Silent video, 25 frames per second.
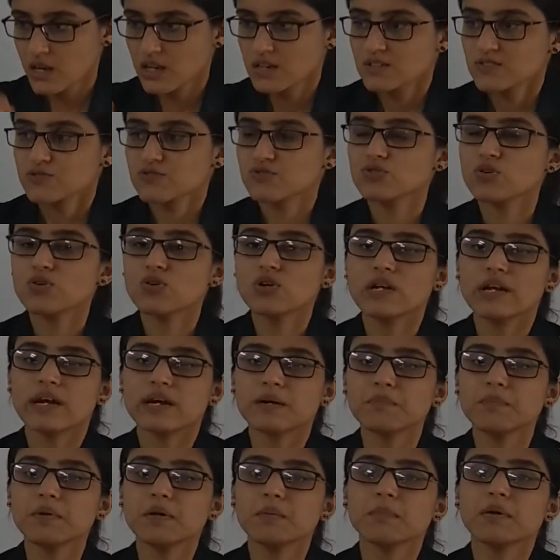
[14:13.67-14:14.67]
So,
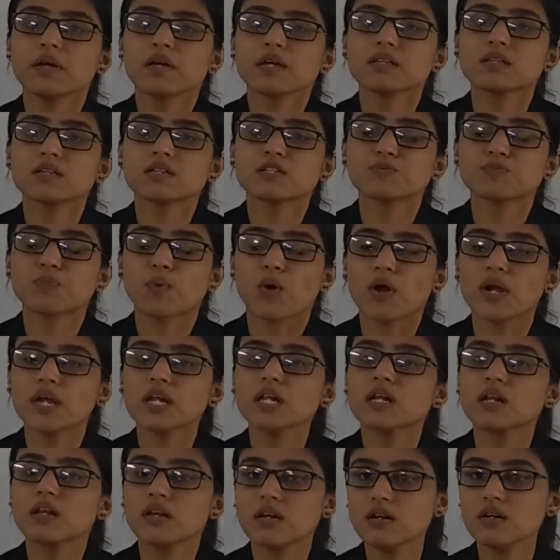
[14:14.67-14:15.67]
let me make this
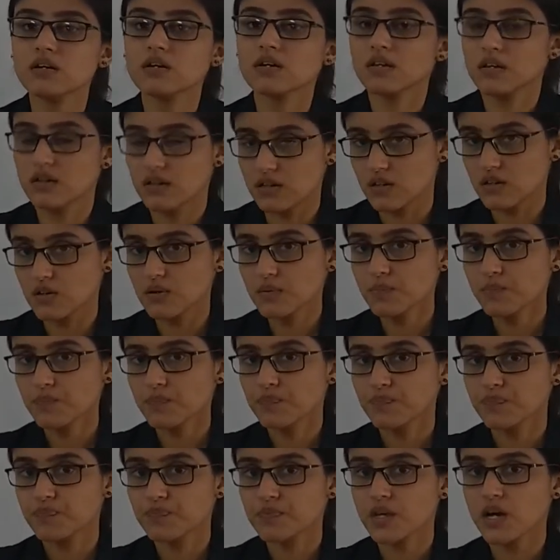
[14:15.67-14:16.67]
point clear here.
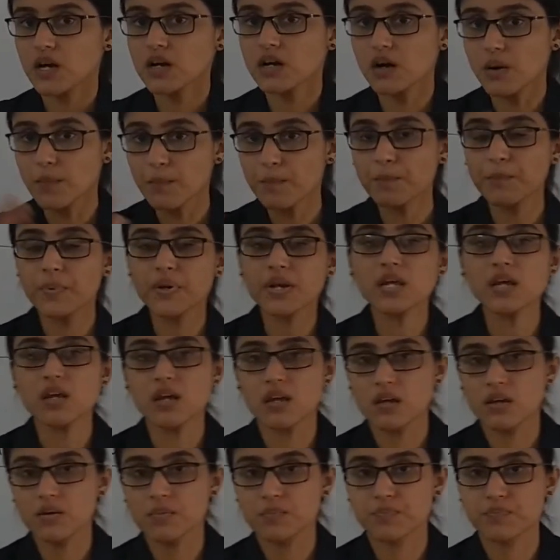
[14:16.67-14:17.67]
A
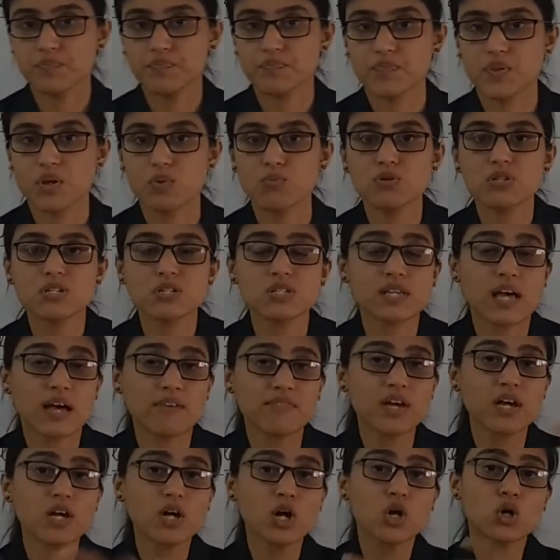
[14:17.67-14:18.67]
company which is
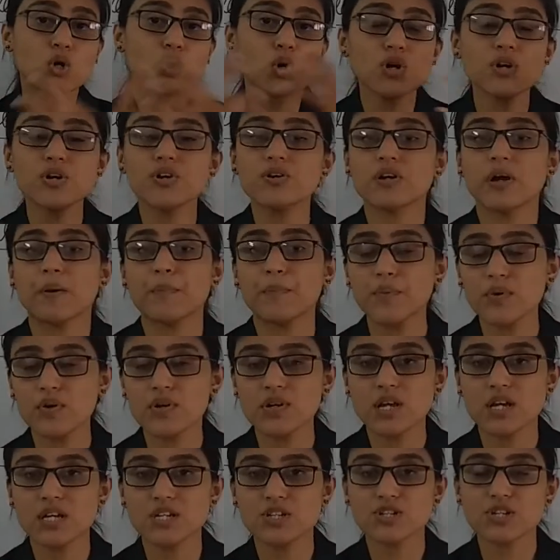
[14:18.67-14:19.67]
having a good
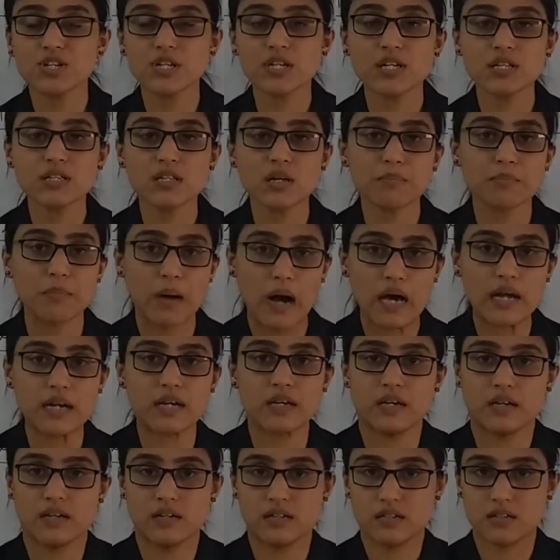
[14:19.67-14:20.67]
reputation in the
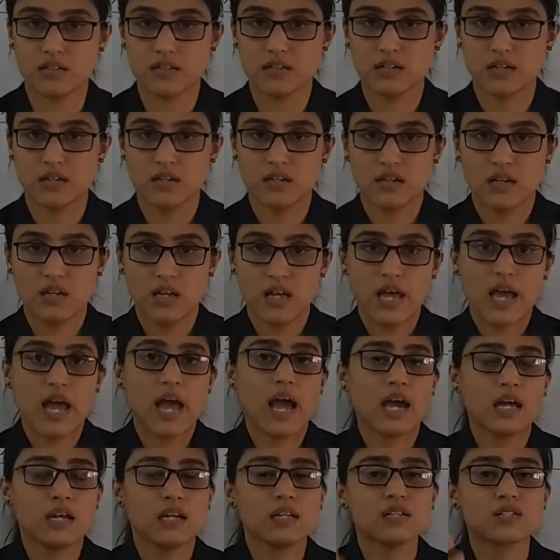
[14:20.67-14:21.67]
market
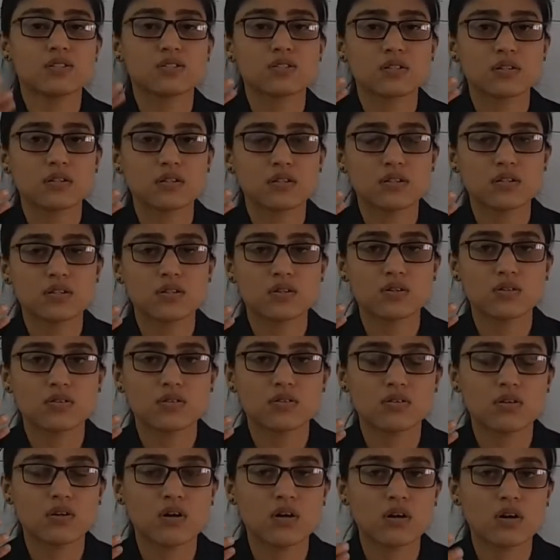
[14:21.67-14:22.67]
and is,
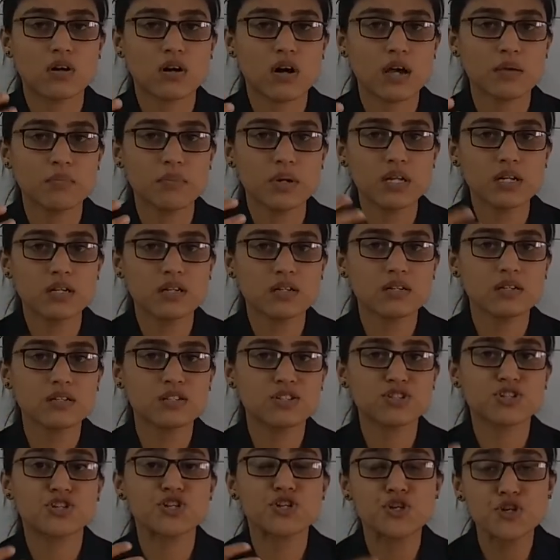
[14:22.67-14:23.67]

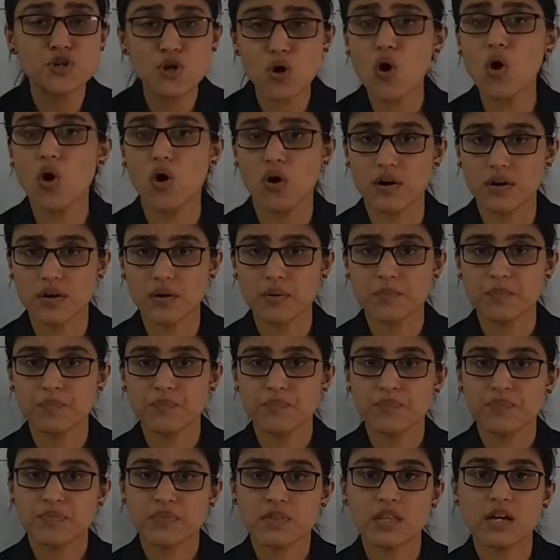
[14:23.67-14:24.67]
is sure
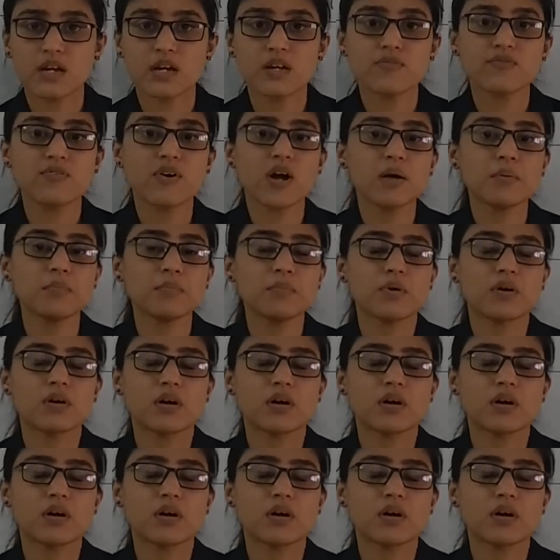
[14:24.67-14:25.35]
that if I will